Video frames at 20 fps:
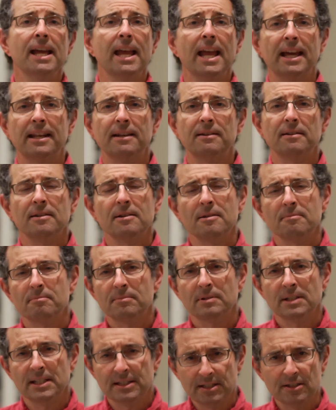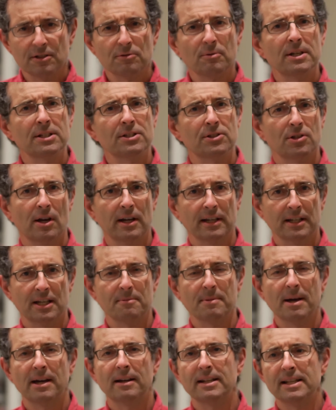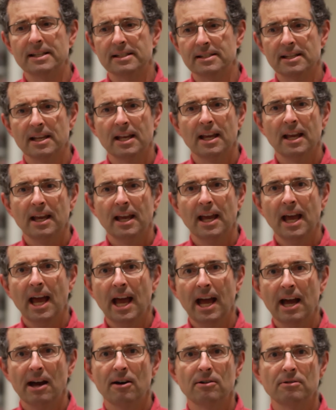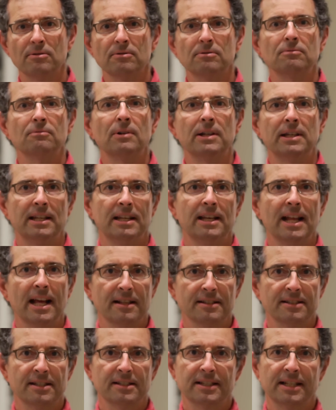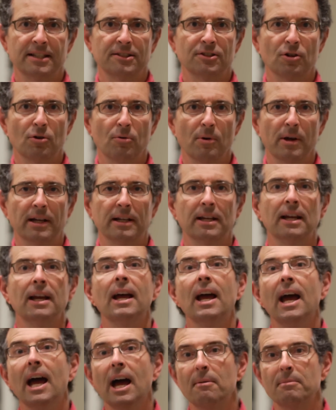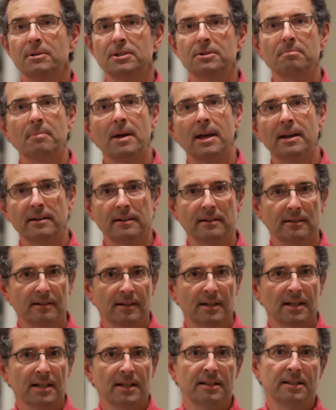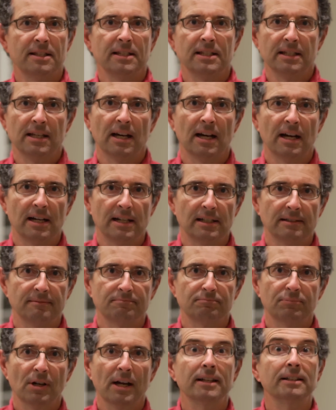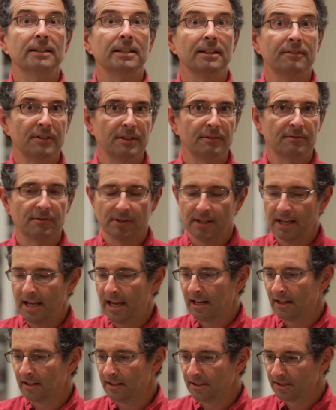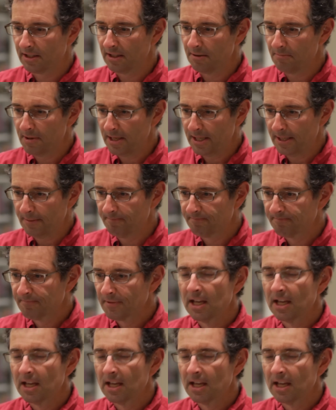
And listening to what he's talking about is how, when analysis gets quick, how much better the uh, productivity for the analyst can be.